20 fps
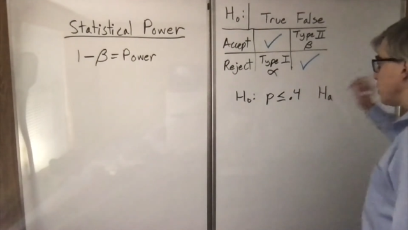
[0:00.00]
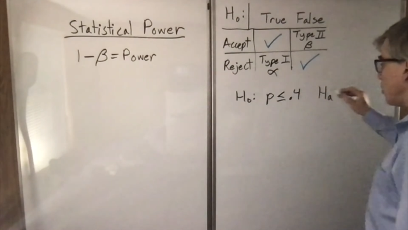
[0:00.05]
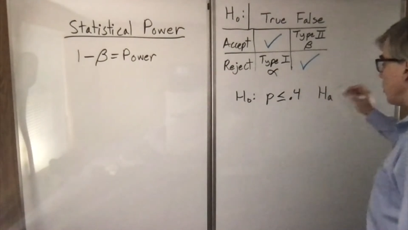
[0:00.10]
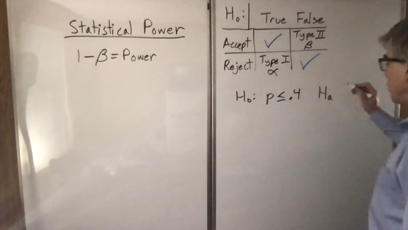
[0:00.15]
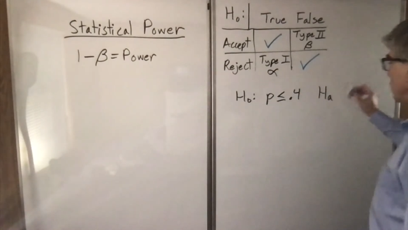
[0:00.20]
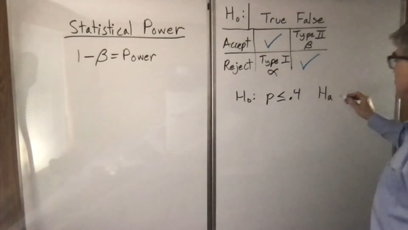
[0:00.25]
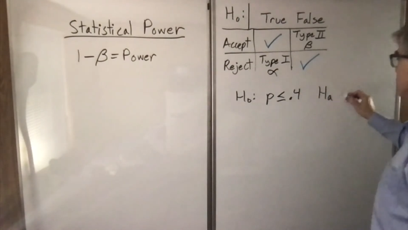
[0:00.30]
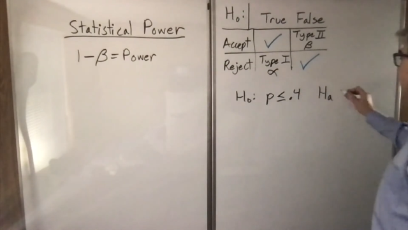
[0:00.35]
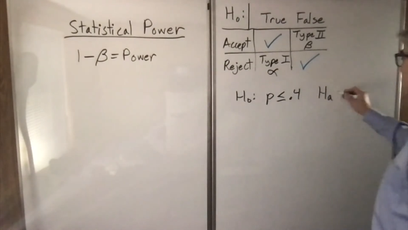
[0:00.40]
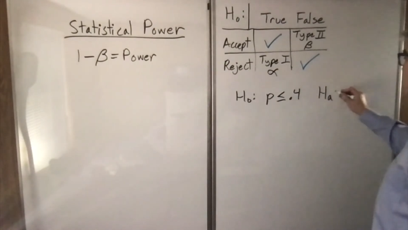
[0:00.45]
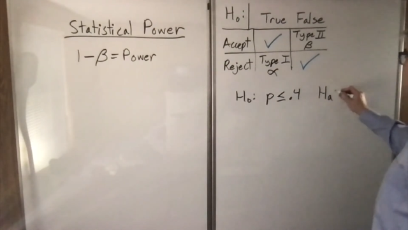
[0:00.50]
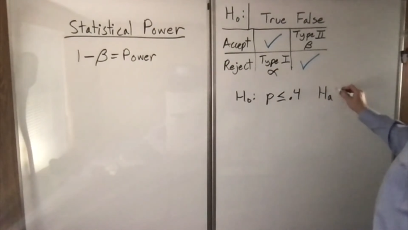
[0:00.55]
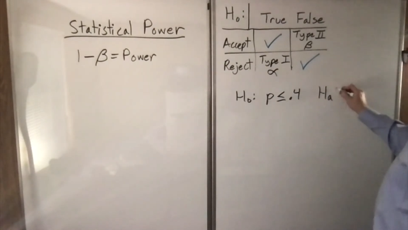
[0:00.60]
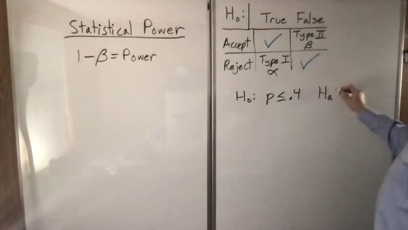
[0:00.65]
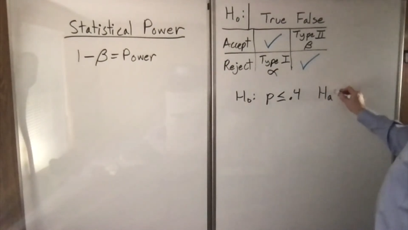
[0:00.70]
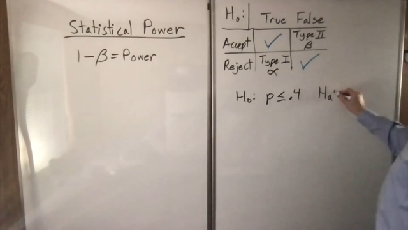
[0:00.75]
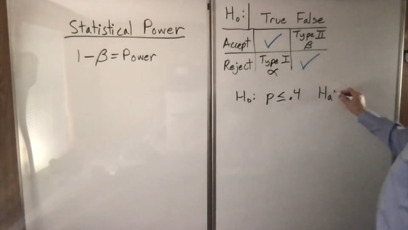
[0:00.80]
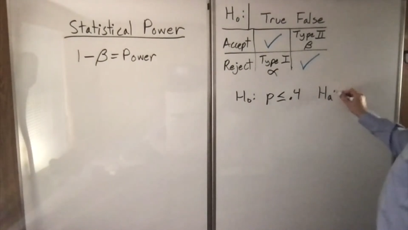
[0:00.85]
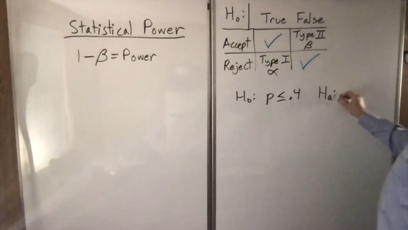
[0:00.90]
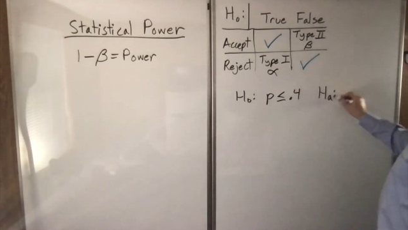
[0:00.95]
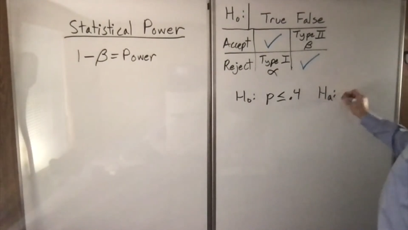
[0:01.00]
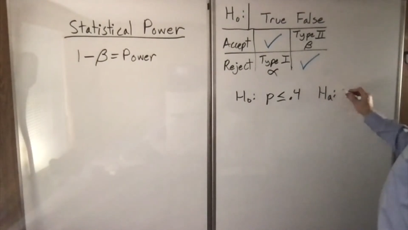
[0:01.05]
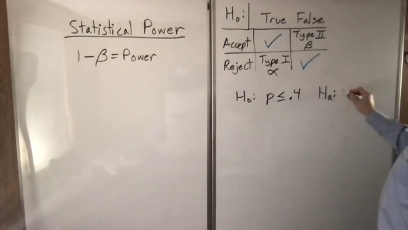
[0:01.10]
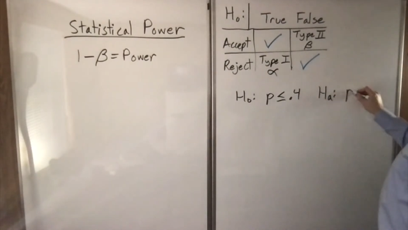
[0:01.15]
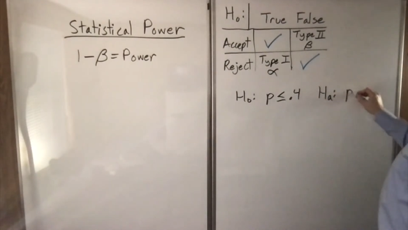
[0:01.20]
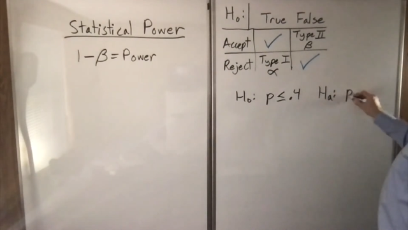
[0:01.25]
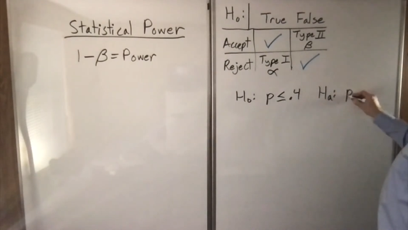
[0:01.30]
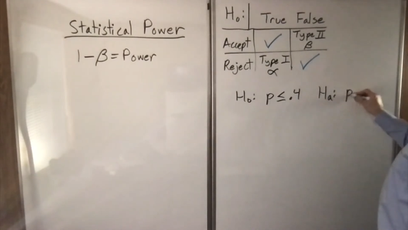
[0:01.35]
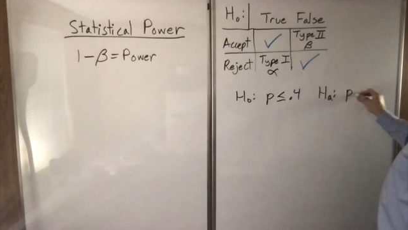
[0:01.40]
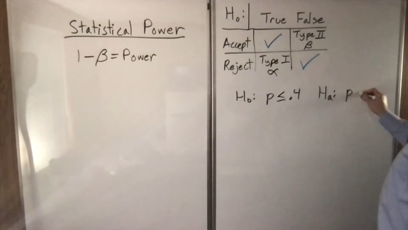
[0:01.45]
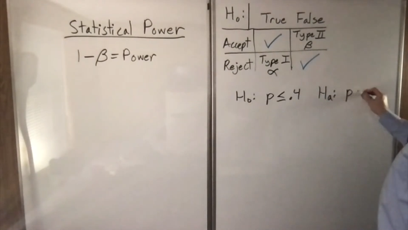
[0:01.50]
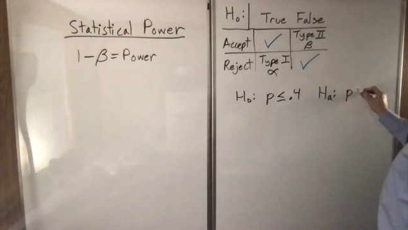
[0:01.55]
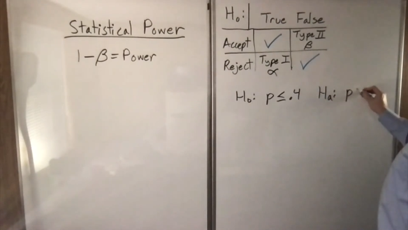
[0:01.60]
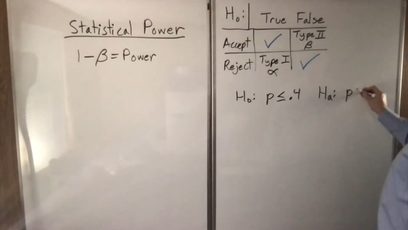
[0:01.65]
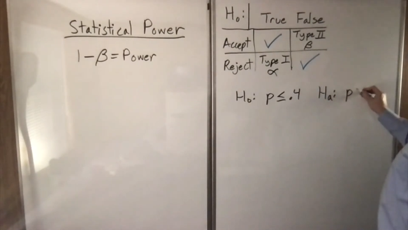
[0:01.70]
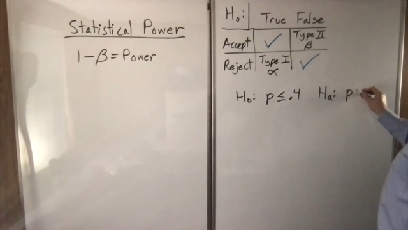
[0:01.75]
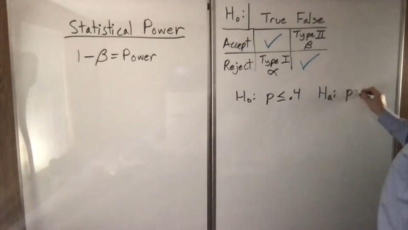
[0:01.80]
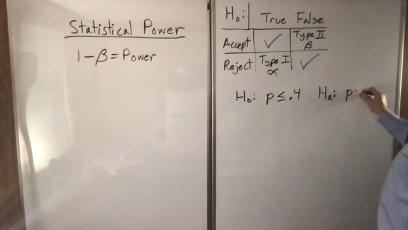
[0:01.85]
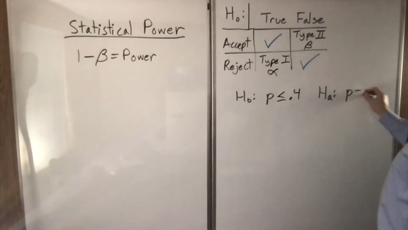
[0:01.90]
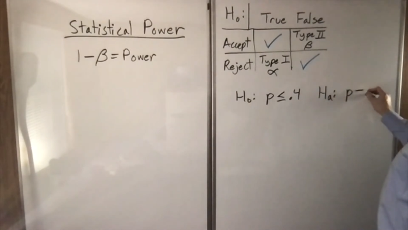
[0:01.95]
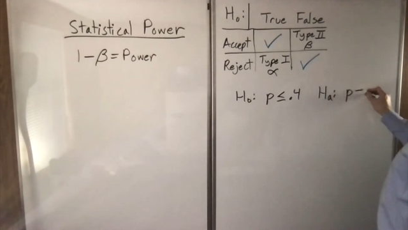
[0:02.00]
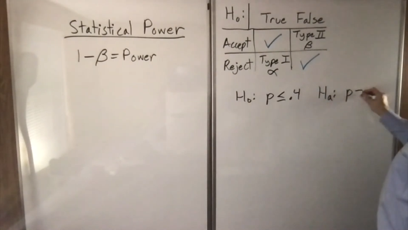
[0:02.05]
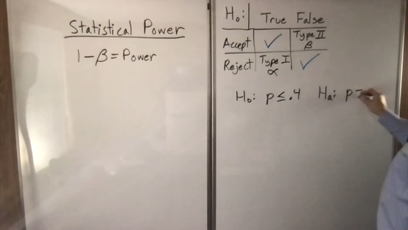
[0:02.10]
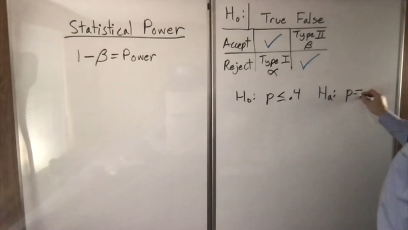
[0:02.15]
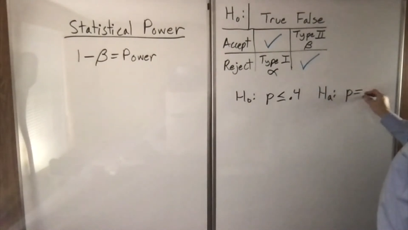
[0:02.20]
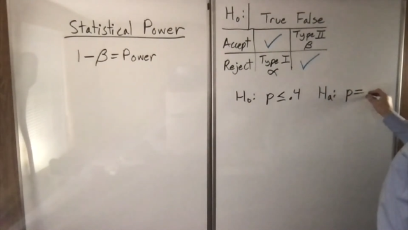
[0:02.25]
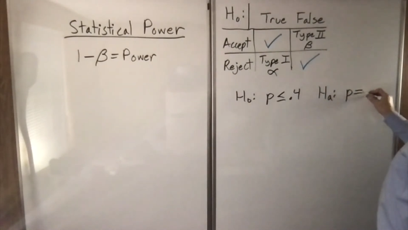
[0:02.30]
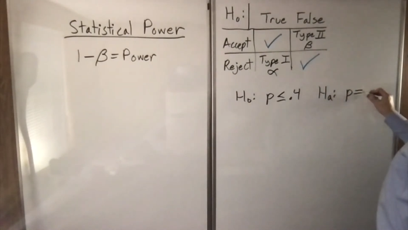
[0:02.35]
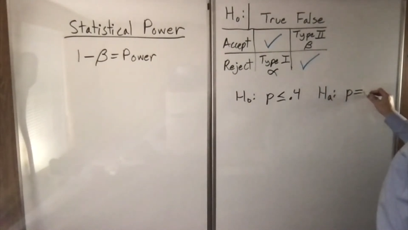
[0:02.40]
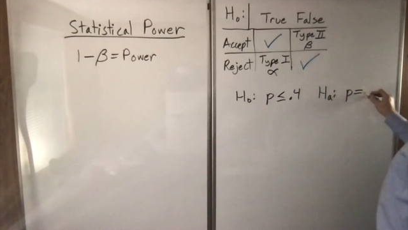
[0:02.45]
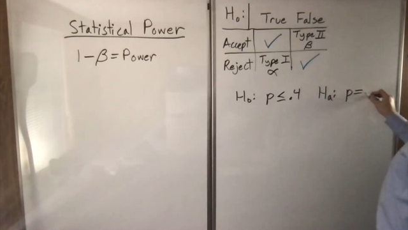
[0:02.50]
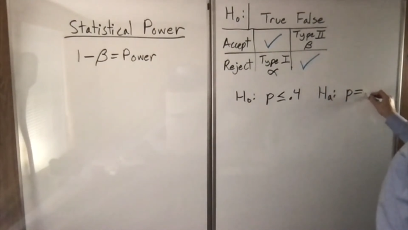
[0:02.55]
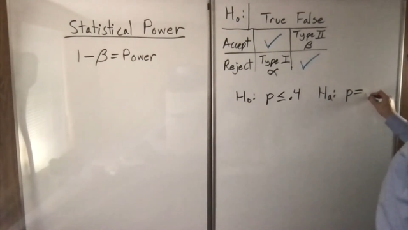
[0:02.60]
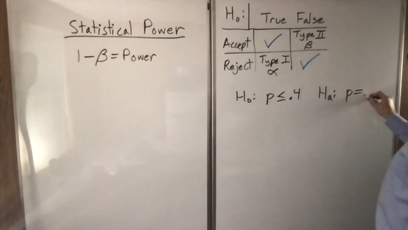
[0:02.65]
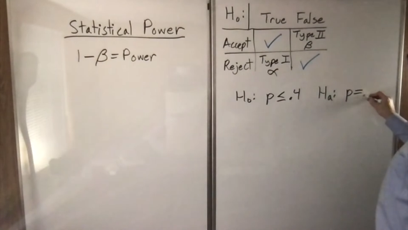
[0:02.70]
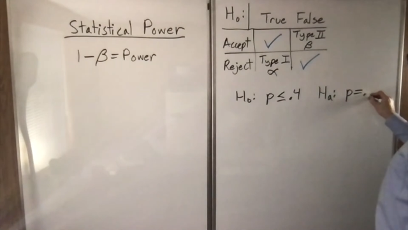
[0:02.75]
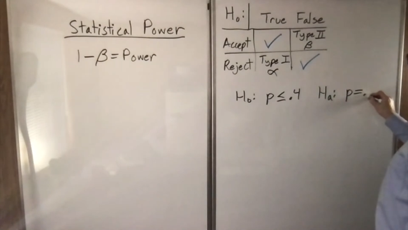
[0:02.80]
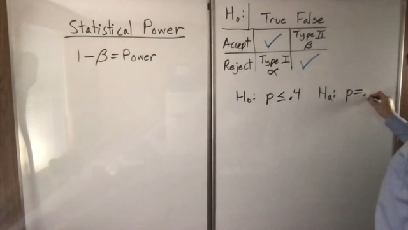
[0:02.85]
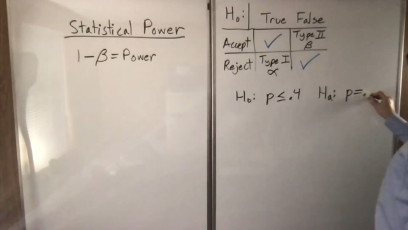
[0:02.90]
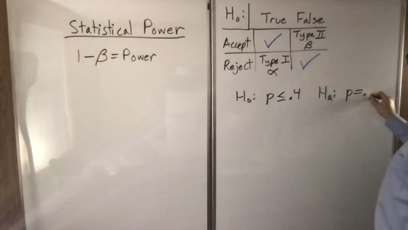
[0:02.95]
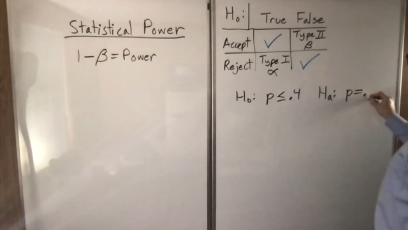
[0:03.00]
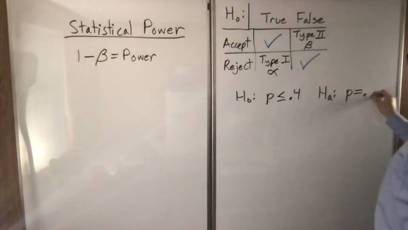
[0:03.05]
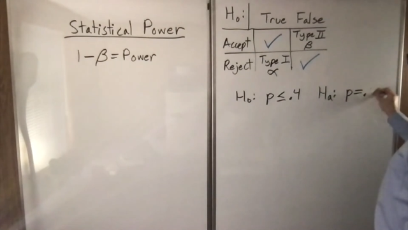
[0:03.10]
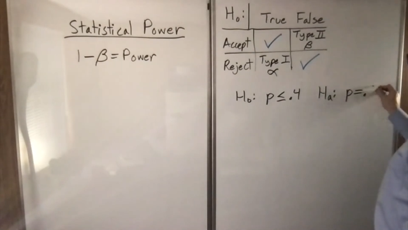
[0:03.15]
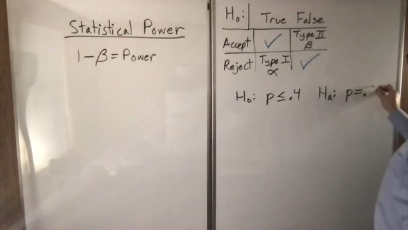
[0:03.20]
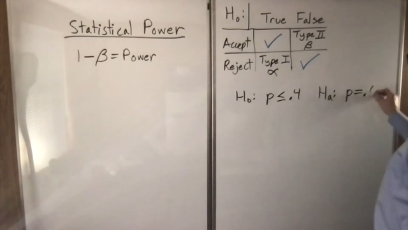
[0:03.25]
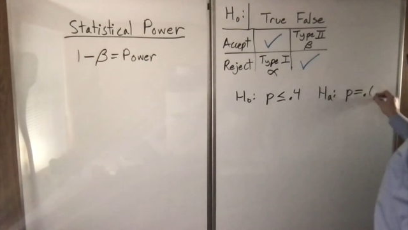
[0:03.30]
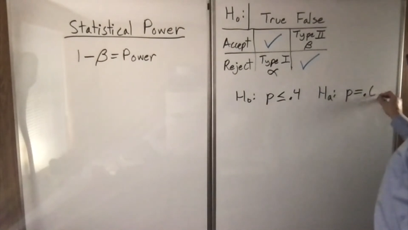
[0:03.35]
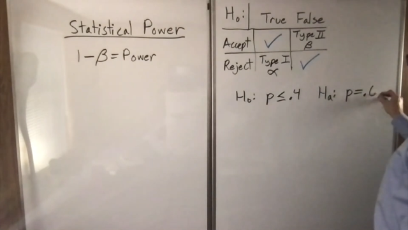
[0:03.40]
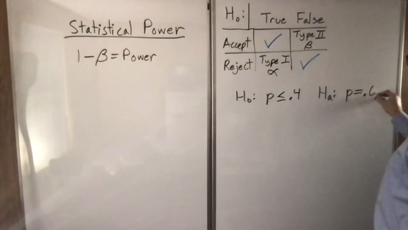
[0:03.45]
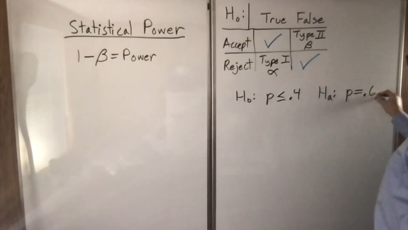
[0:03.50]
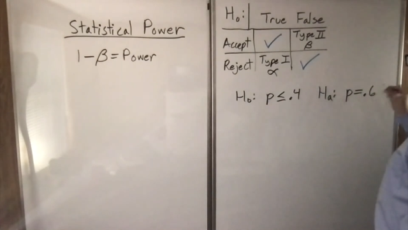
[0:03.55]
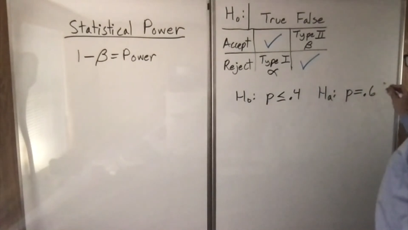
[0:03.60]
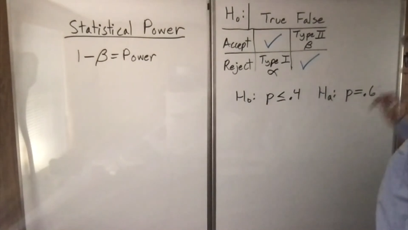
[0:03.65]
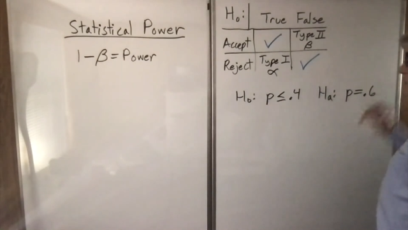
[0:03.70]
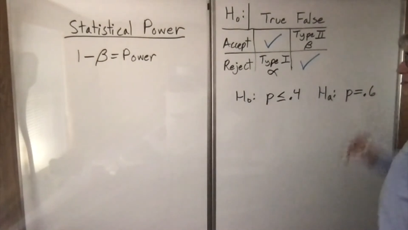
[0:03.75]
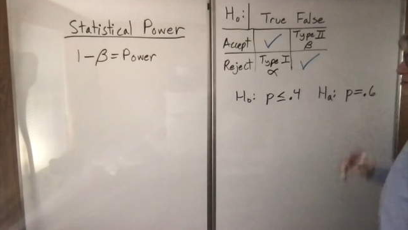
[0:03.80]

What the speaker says: Nobody's mouth can be seen.